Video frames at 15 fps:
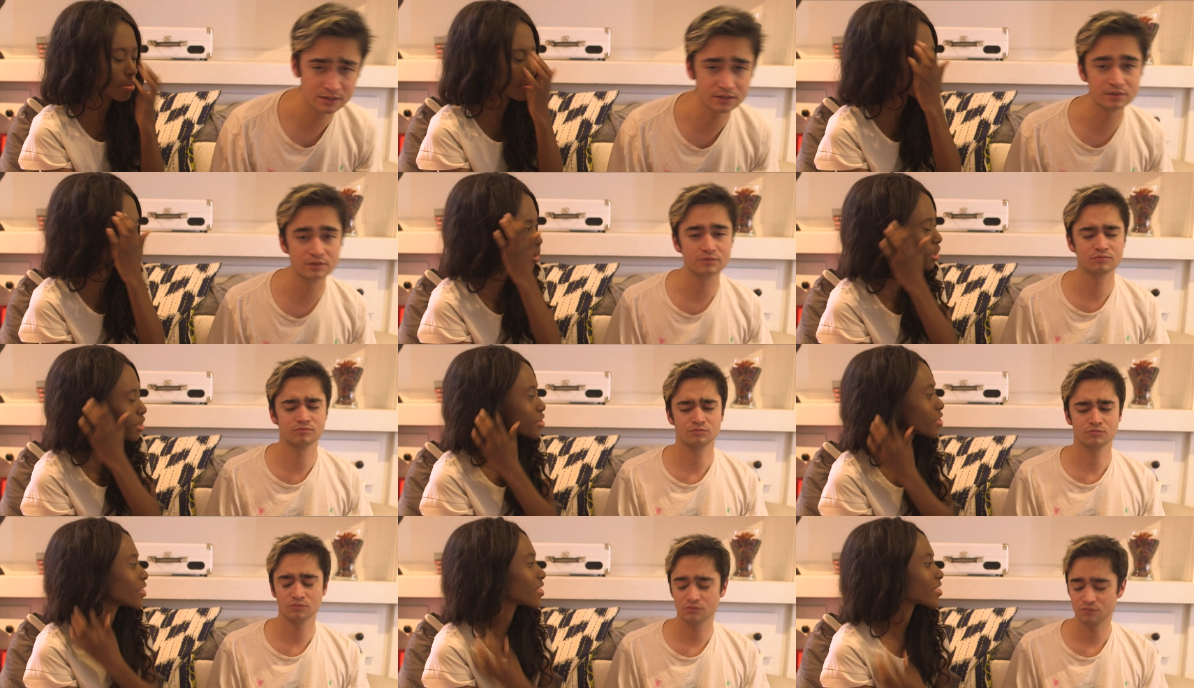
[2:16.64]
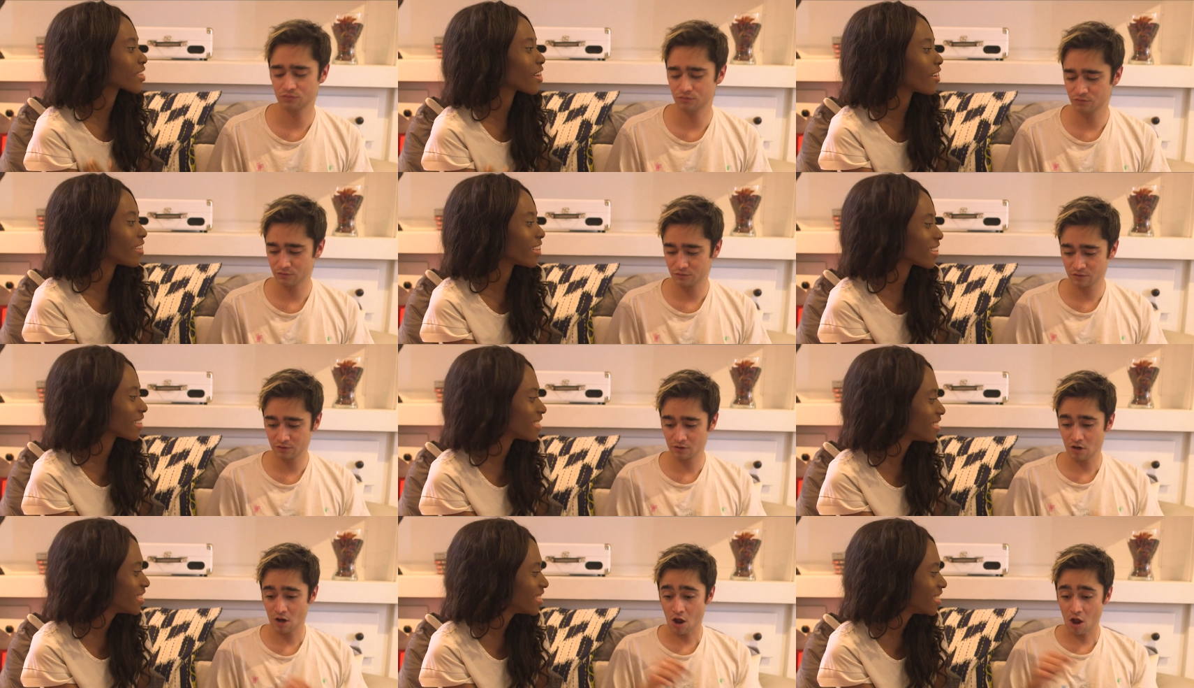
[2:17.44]
Speaker 1: James Marshall is
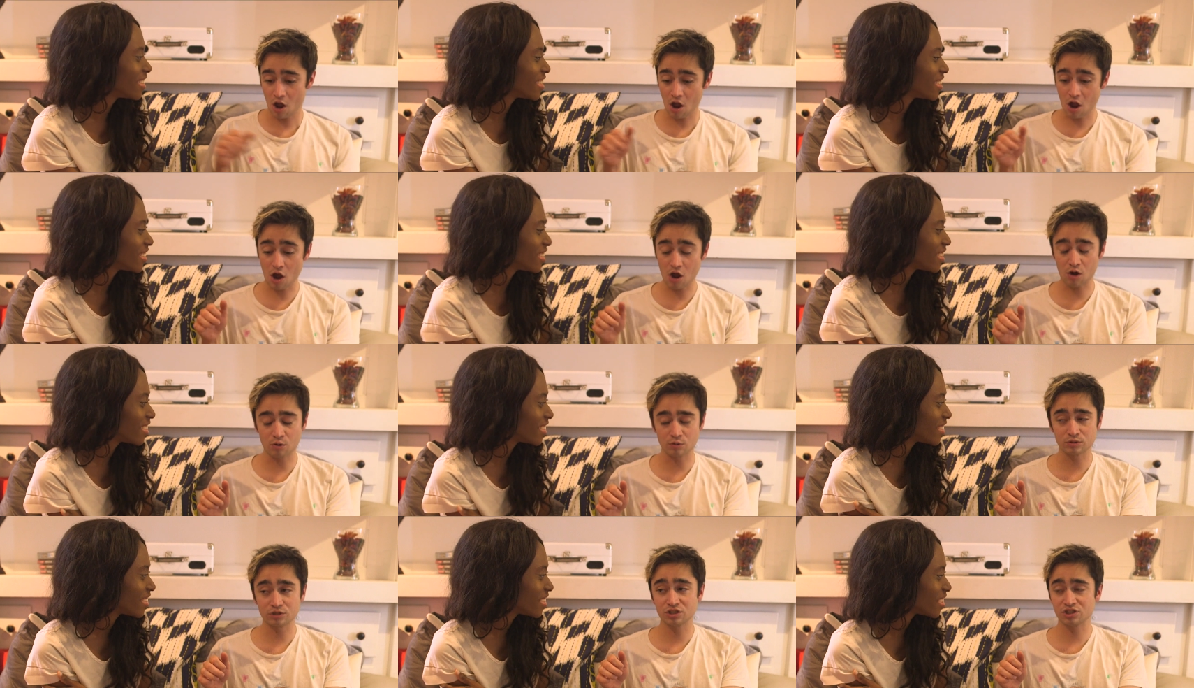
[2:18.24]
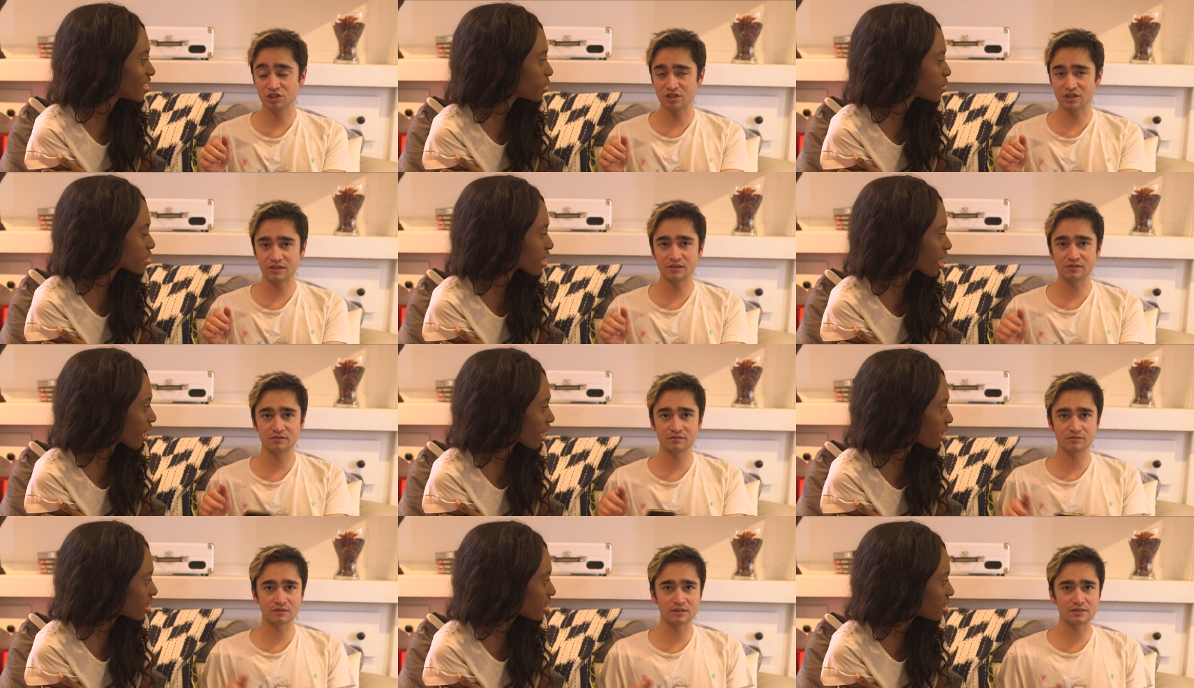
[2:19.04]
calling. Oh shit.
Speaker 2: Who's
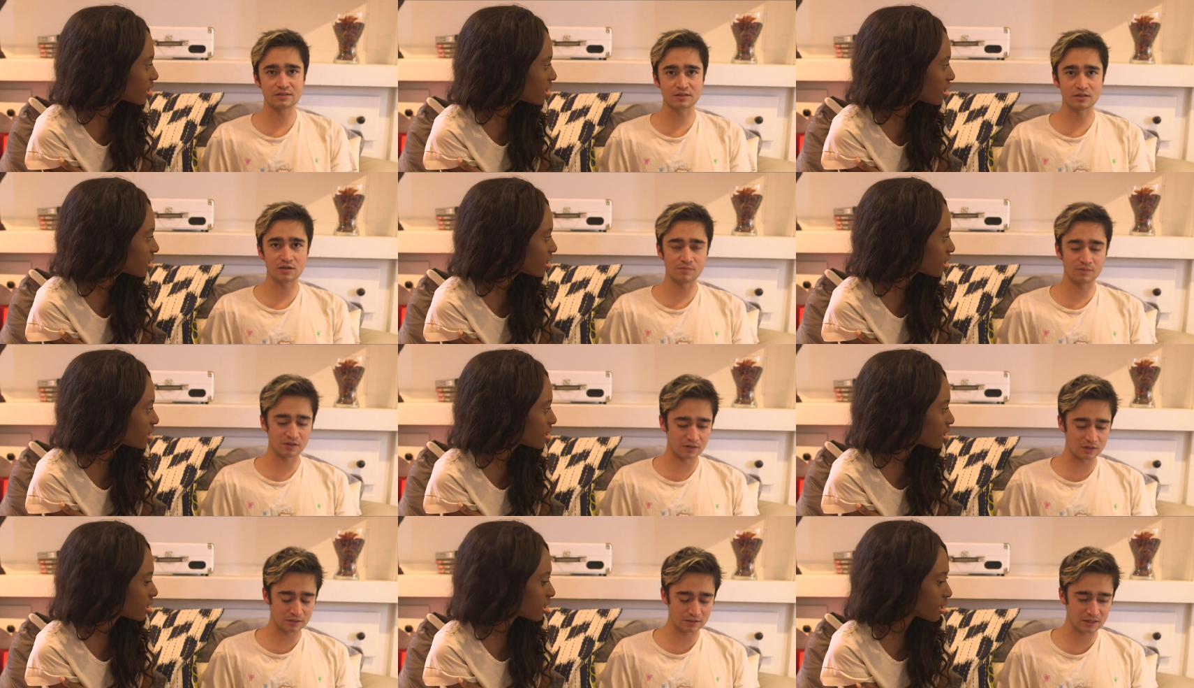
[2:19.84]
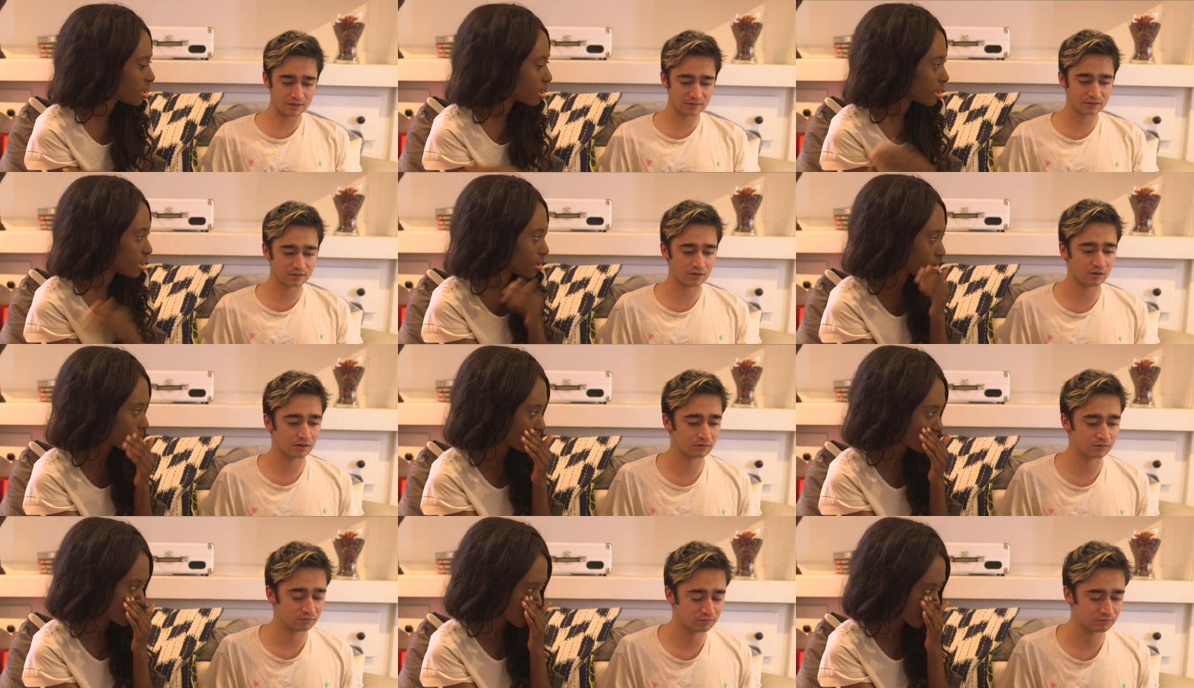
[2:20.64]
that? This is gonna be an intense
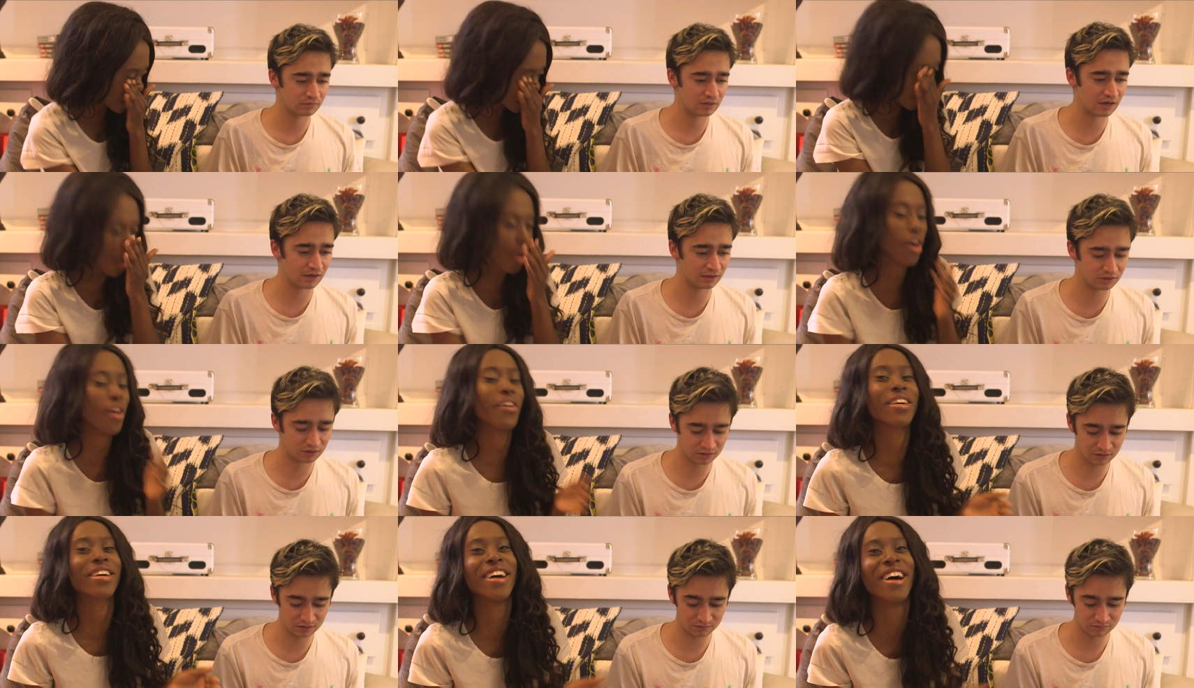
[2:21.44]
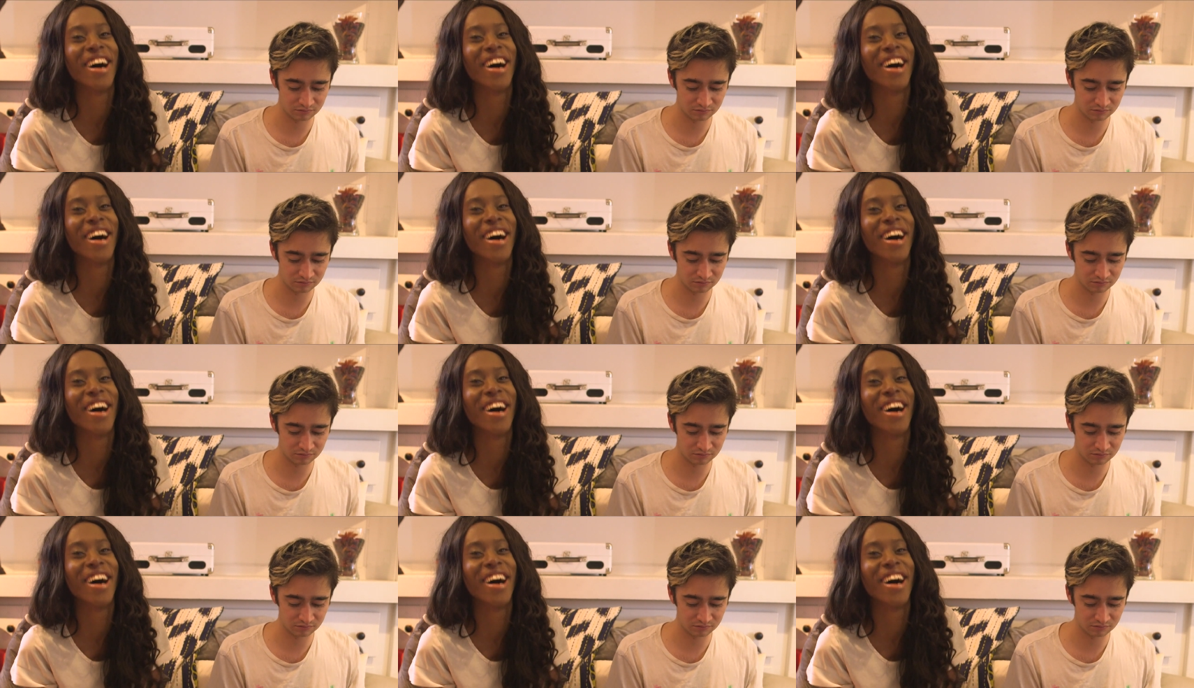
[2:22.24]
talk. Oh,